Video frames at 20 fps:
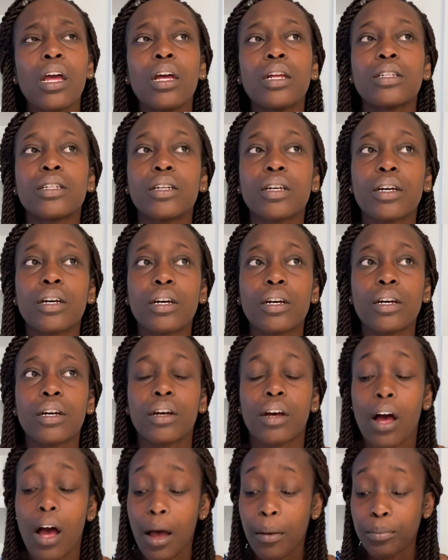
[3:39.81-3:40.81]

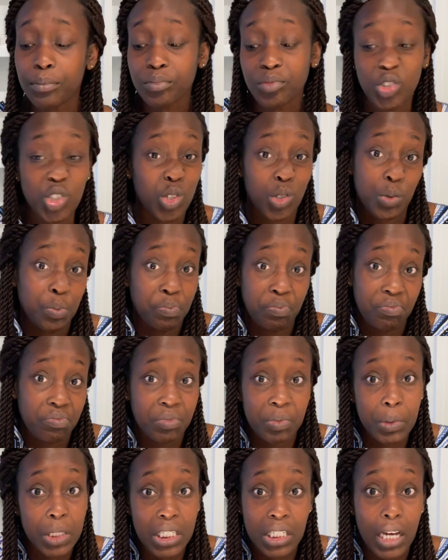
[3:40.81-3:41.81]
to just
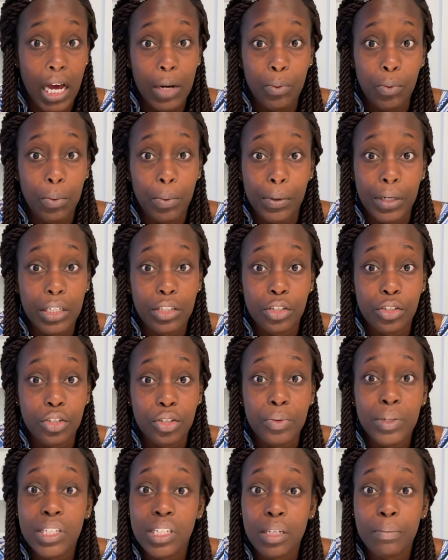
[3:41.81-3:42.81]
decide what we wanted to do
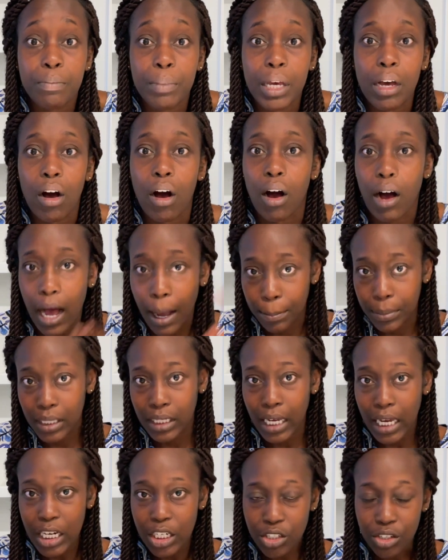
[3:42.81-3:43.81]
and submit our
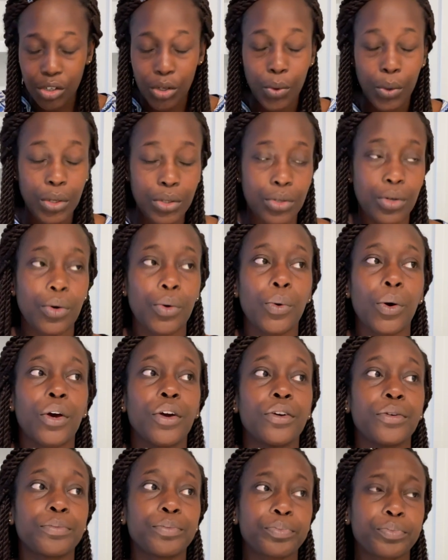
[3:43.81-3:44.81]
application, quote unquote.